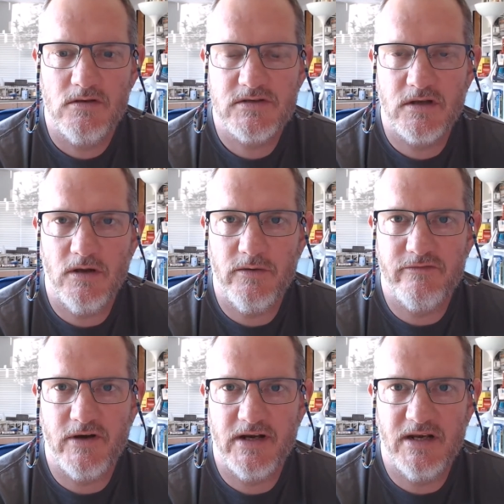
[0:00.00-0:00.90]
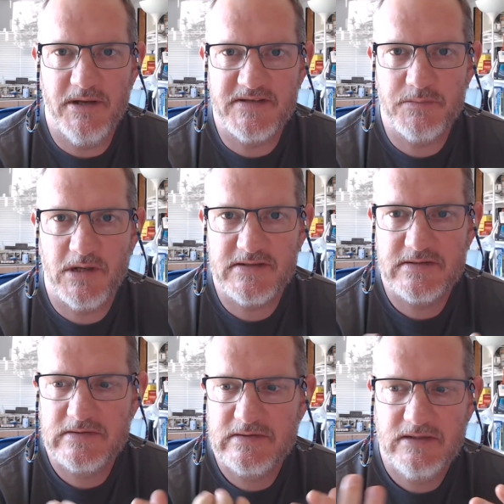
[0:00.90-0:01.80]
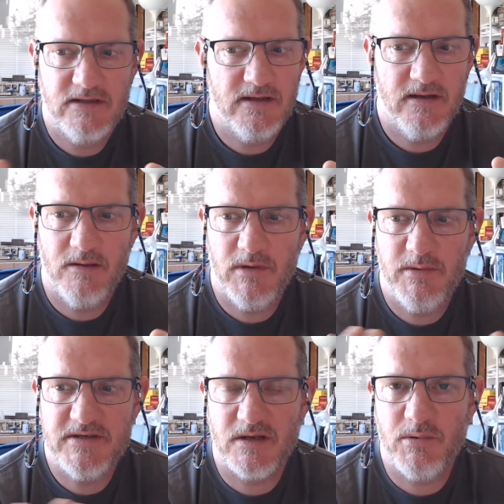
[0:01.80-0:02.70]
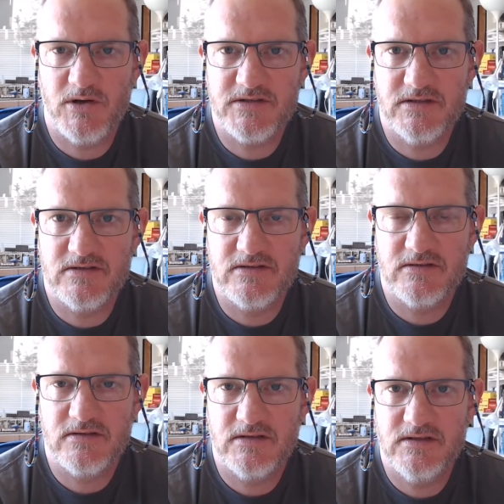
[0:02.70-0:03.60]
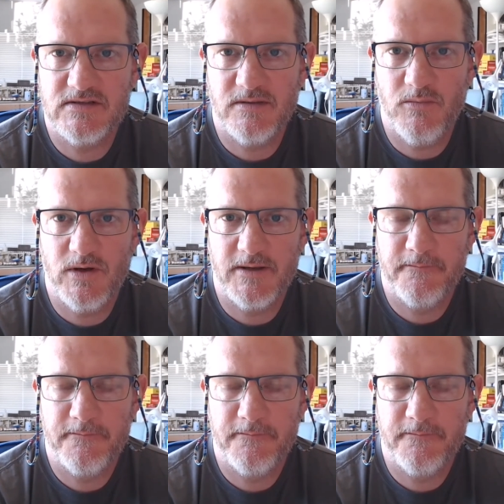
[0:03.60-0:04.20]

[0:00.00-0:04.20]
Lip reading: to go and find Lament Space and maybe take part in it in some way.